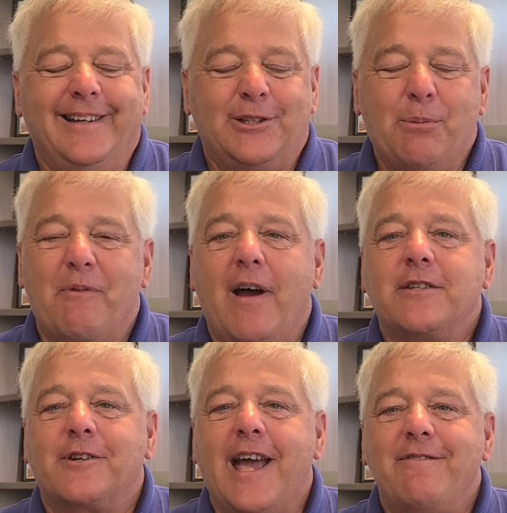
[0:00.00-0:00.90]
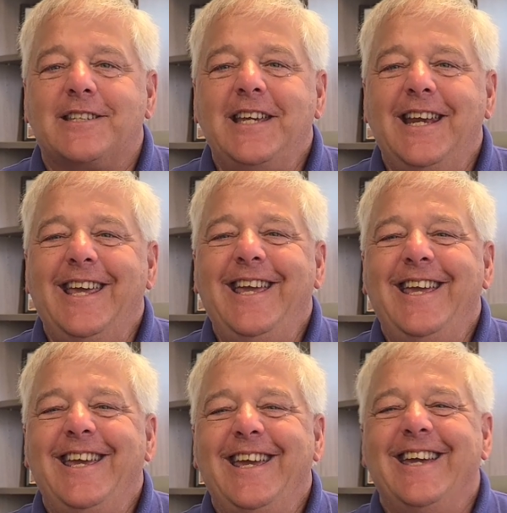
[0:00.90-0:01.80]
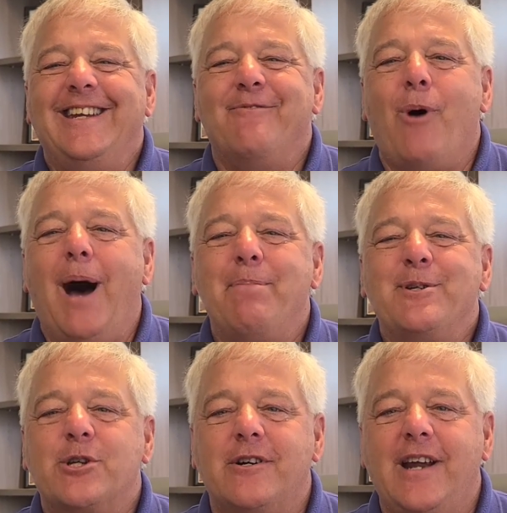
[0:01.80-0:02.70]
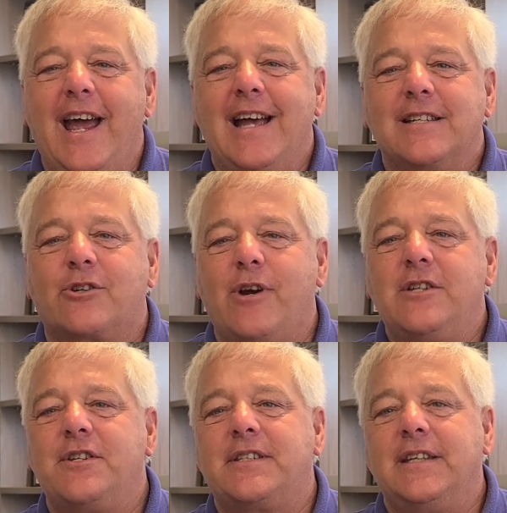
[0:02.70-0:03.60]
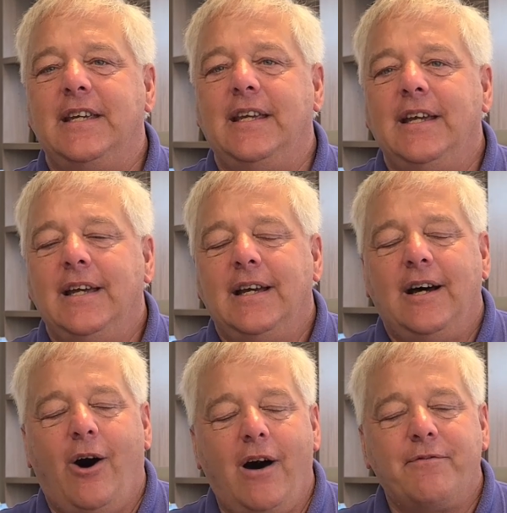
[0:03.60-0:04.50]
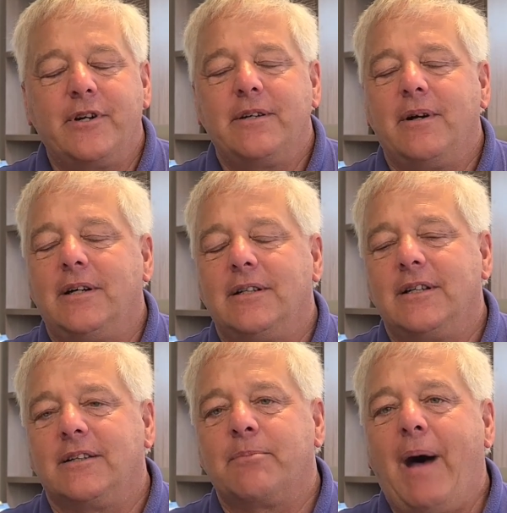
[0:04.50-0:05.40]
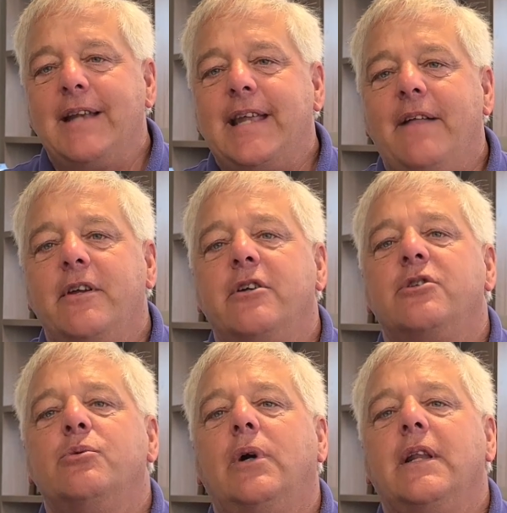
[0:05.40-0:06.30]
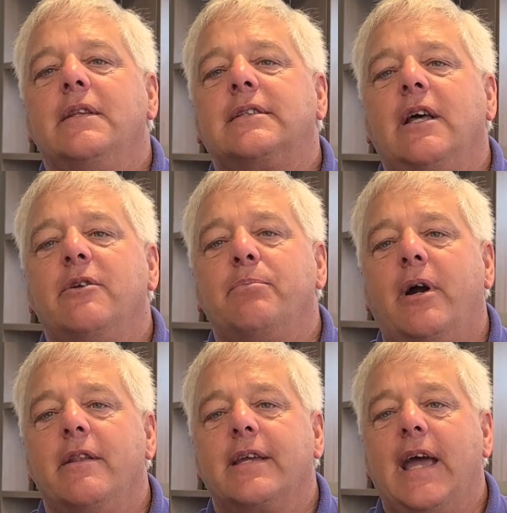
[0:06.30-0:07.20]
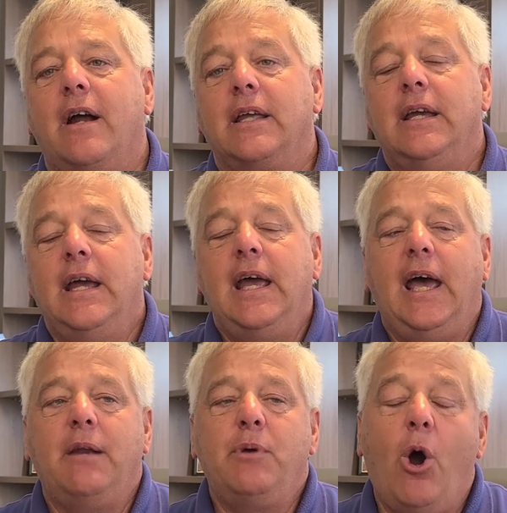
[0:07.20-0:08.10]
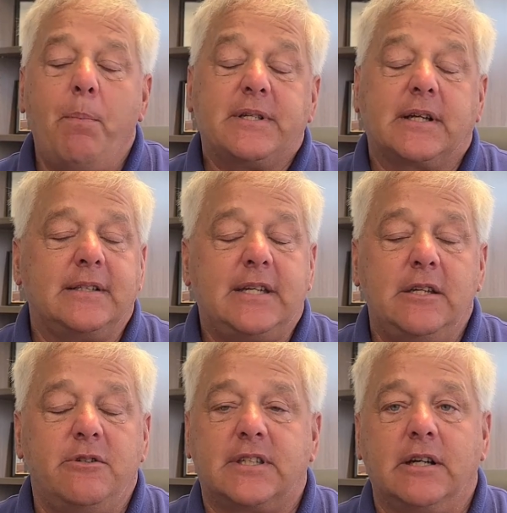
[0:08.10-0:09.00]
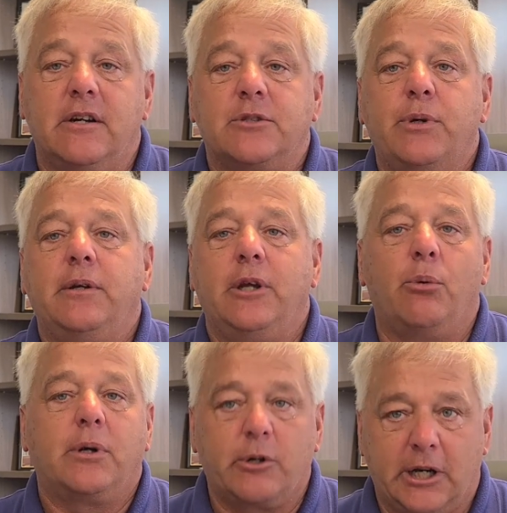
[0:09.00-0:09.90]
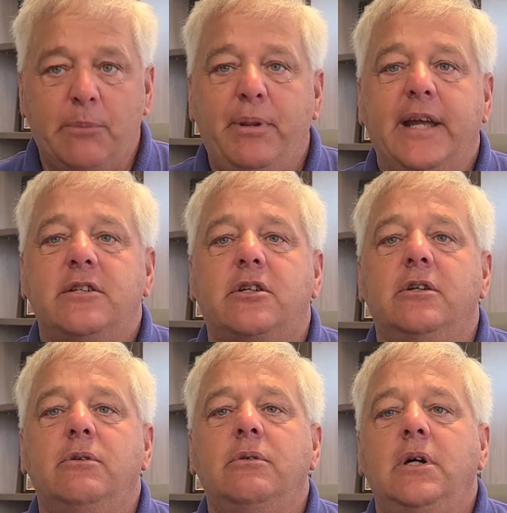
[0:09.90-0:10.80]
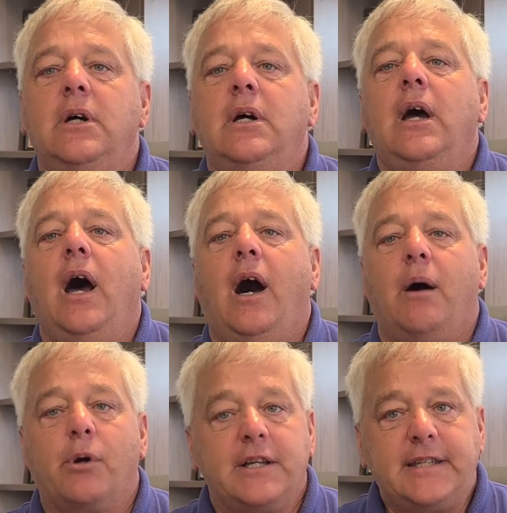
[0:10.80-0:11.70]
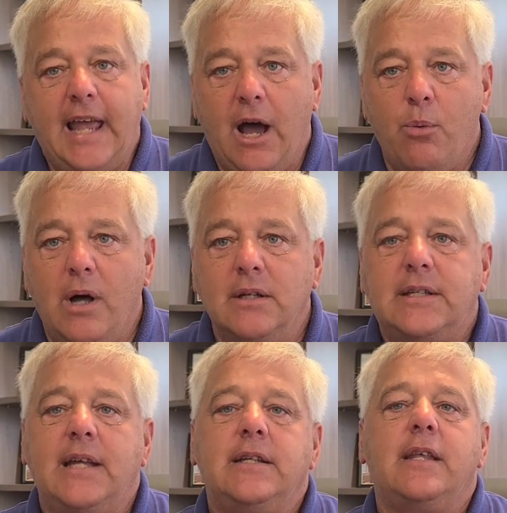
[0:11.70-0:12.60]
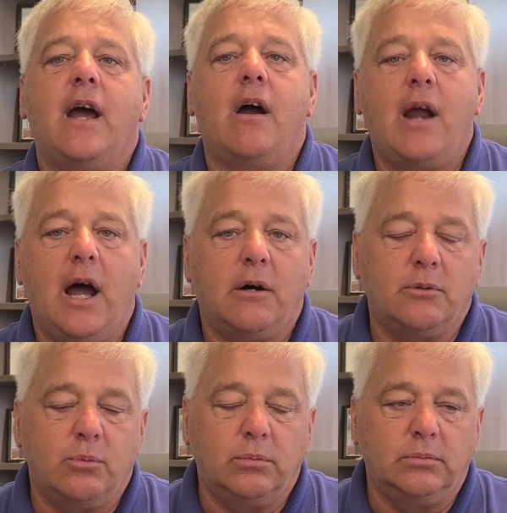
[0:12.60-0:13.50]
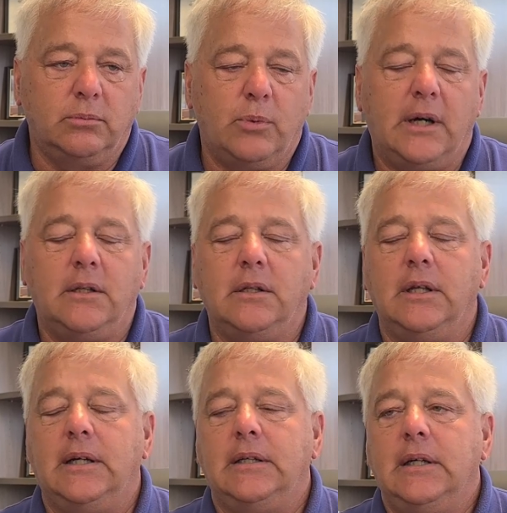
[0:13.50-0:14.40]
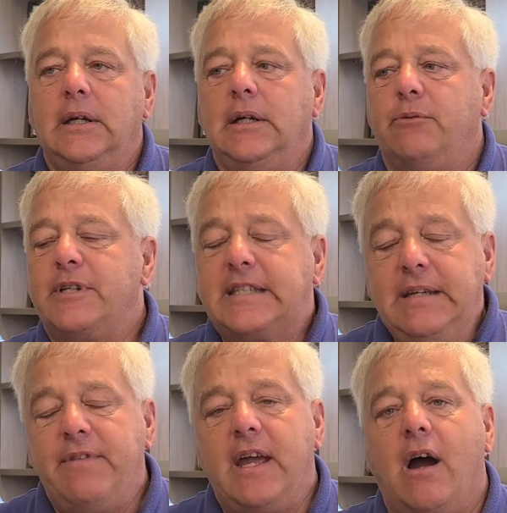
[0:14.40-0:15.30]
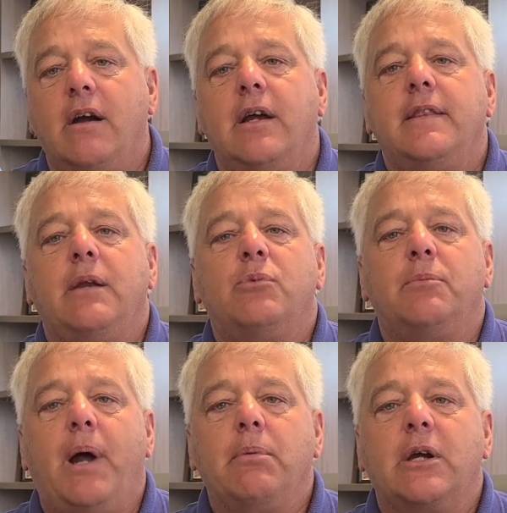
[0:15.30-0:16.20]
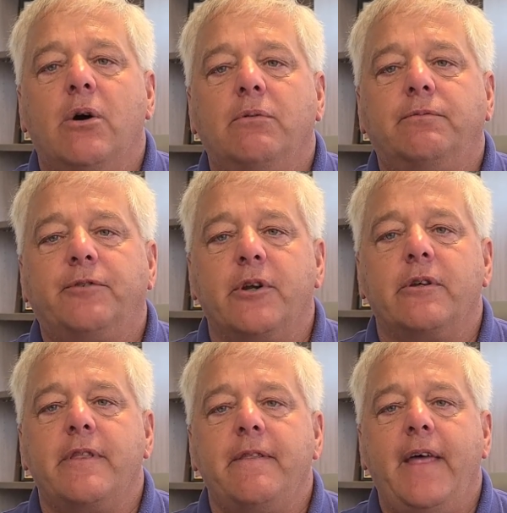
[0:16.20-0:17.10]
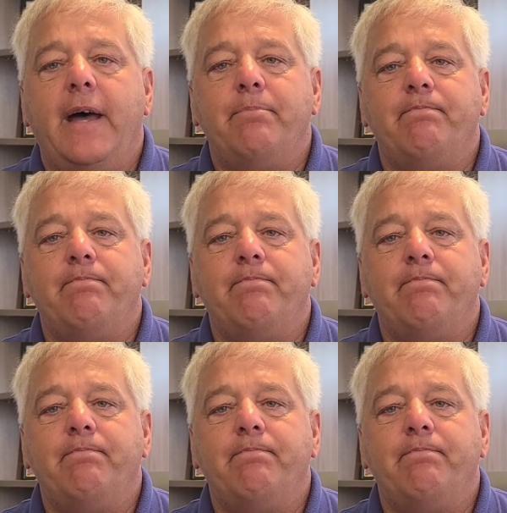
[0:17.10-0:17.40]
Supervisor Cavassini in Wappinger has graciously offered a spot down there to do one in the southern part of the county, and we hope it's a continued series. We're going to plan two. We're going to see how well attended they are, how well received they are, and then we'll probably go further than that.